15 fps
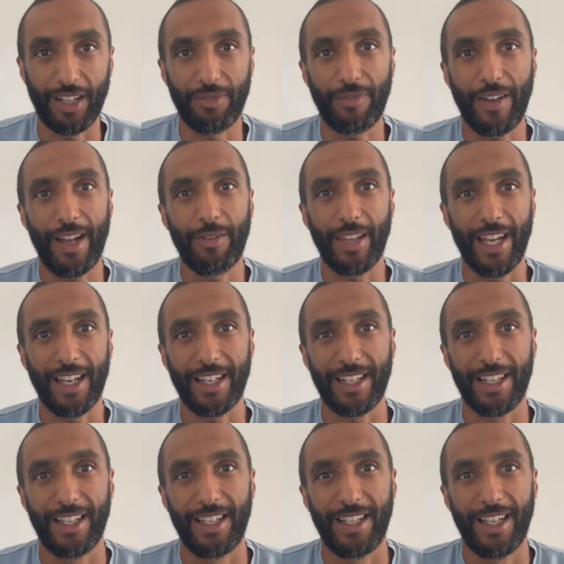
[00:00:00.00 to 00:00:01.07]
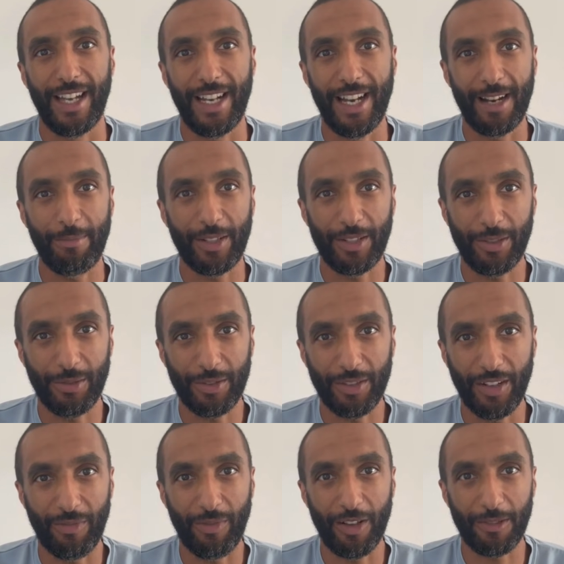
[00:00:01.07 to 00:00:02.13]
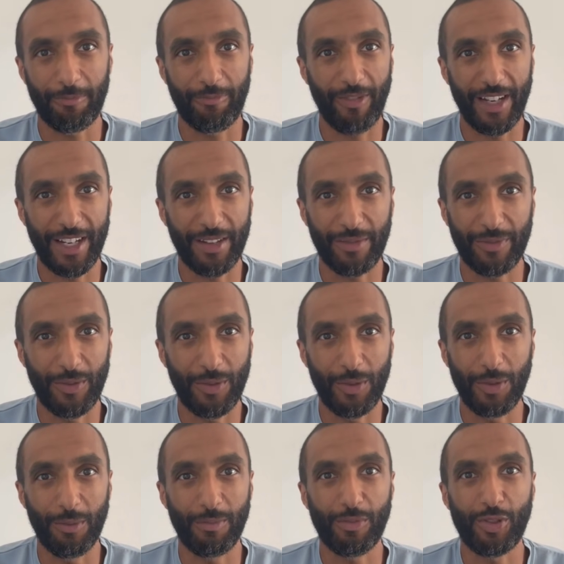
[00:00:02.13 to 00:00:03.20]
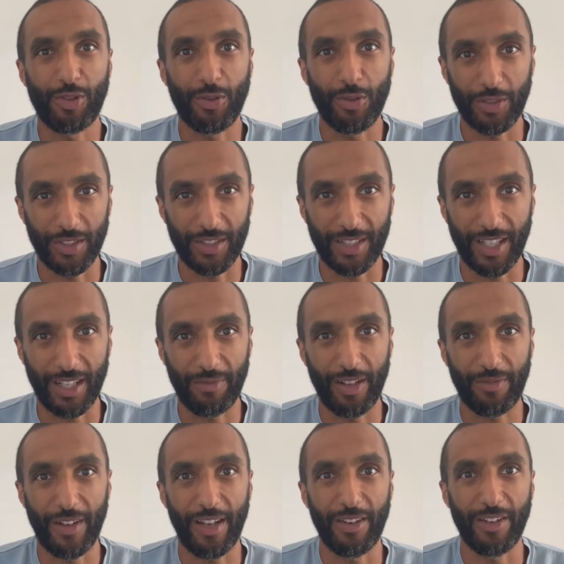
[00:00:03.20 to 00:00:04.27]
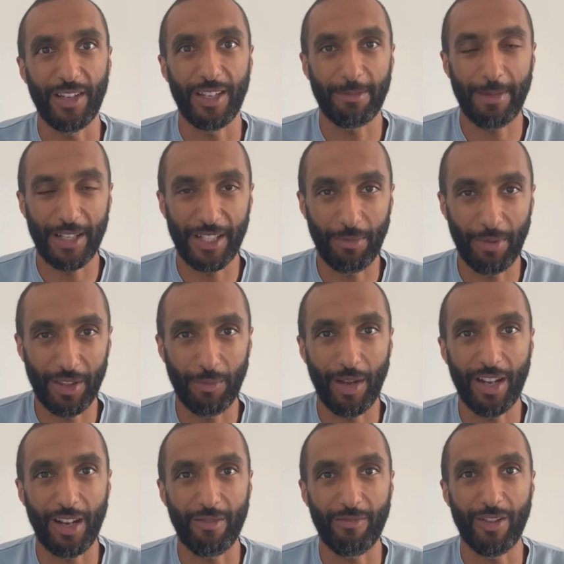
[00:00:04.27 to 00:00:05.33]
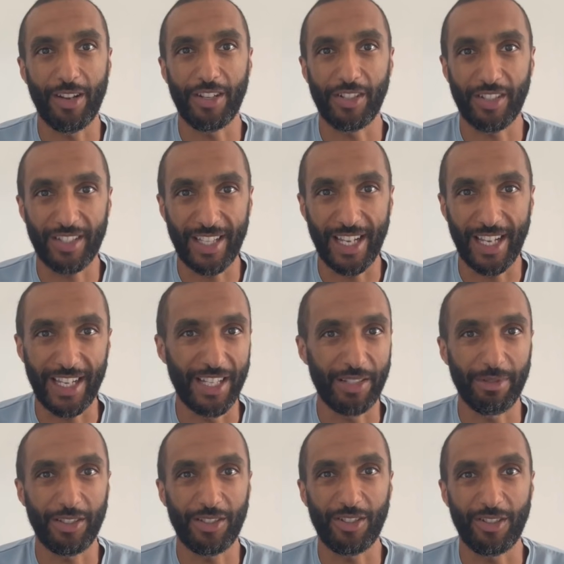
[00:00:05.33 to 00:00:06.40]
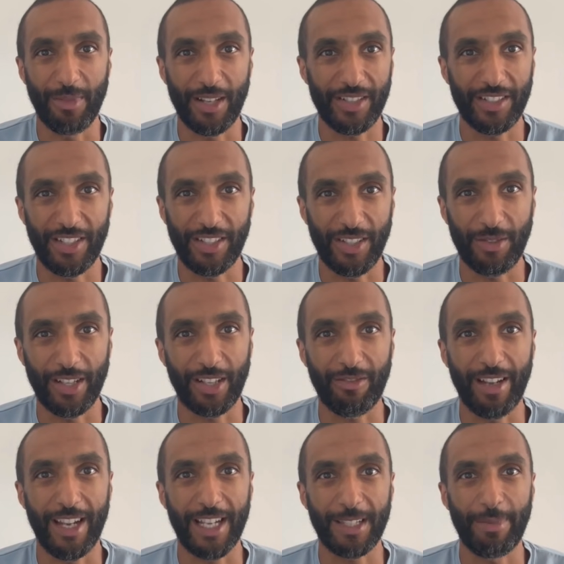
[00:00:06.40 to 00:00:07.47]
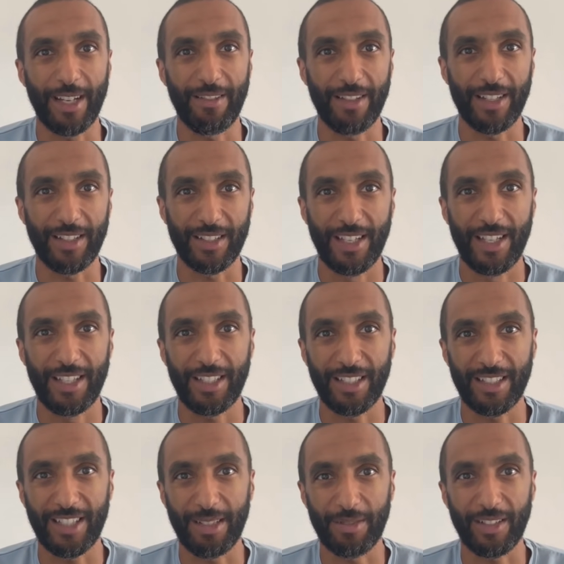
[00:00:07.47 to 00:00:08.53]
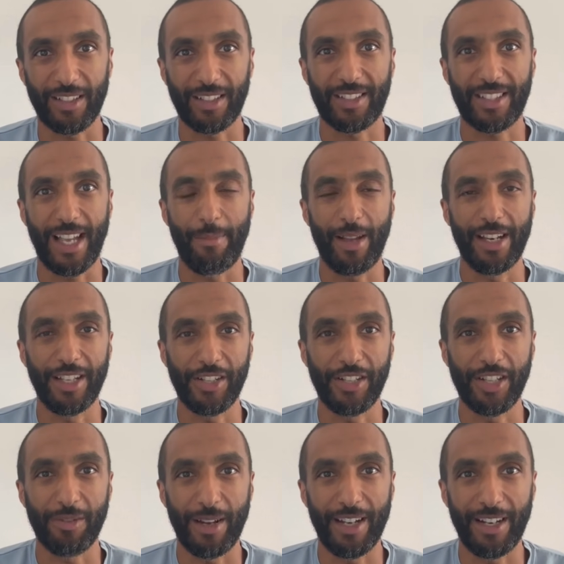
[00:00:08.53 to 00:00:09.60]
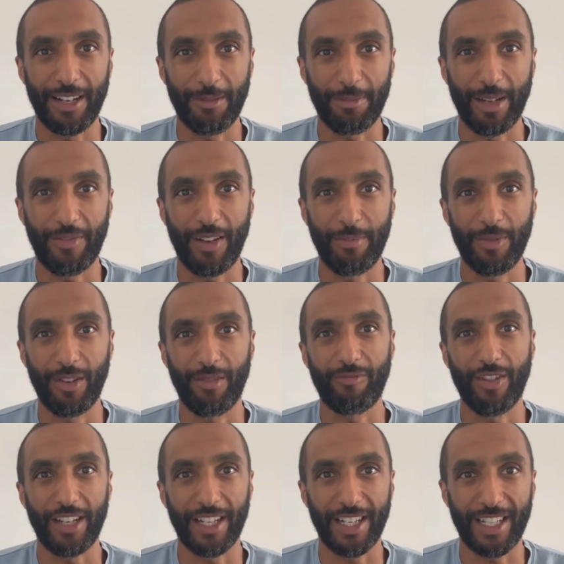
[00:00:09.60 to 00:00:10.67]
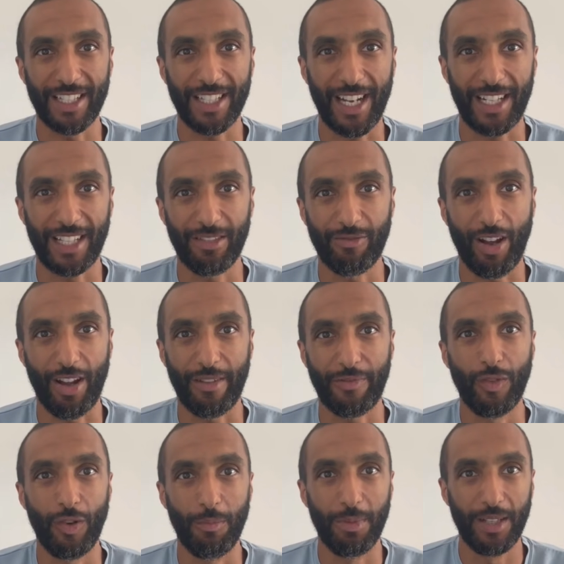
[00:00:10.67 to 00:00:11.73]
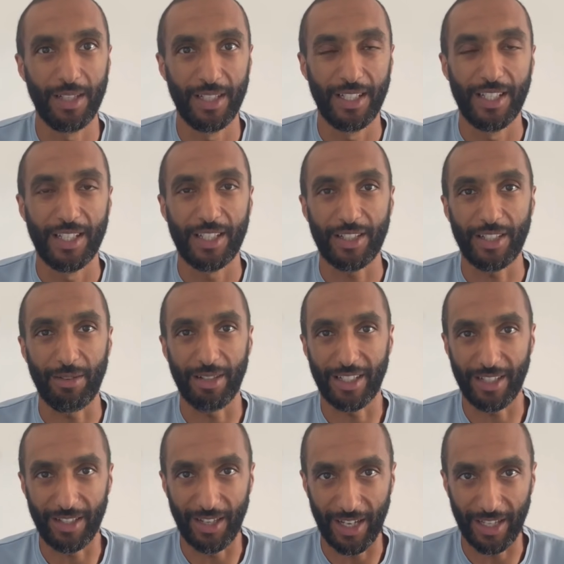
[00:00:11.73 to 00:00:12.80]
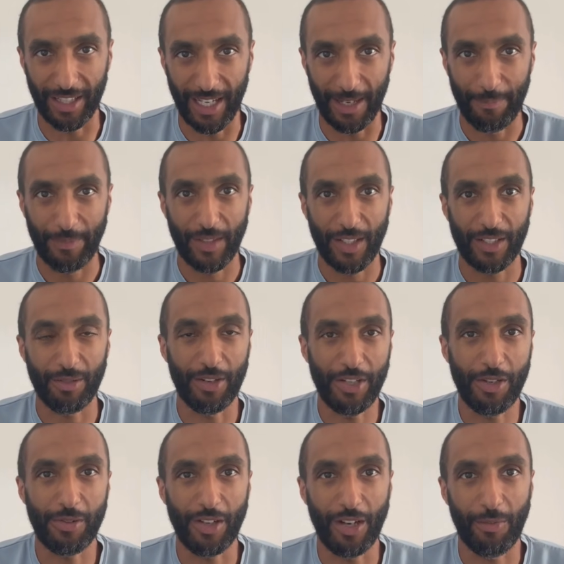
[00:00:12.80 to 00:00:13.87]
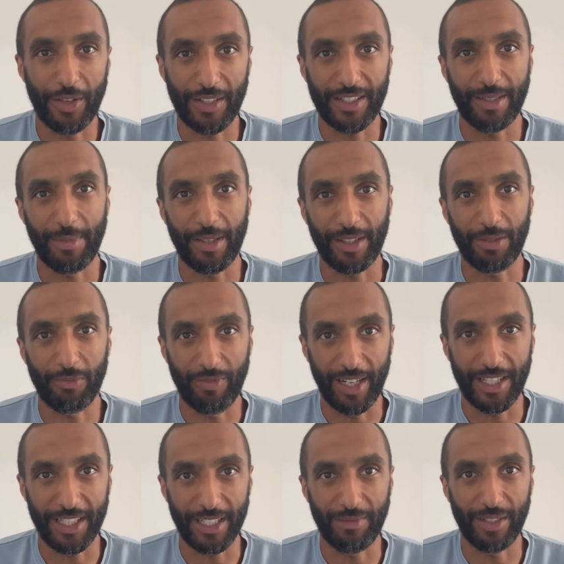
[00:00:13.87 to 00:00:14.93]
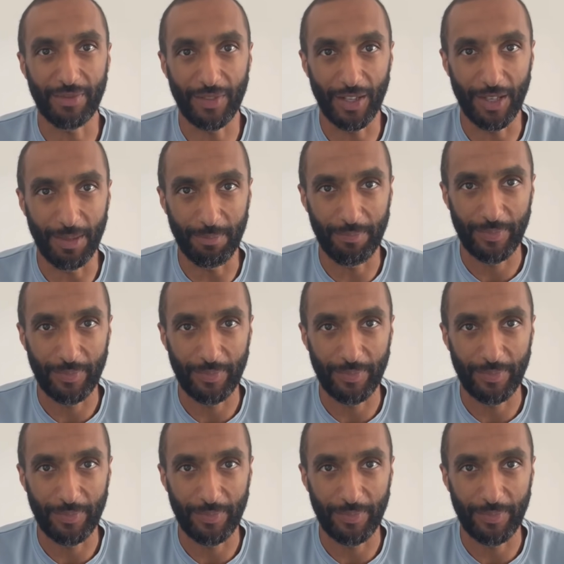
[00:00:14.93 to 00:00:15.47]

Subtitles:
I found that a little bit too soft. Whilst brilliant for shorter stuff, I found that especially with the way I run, I just sink into it too much and I don't get a great experience. Just seem to sap my energy away a little bit if I'm not running in exactly the right form. So I didn't like that. So I knew that I wanted something that was relatively firm.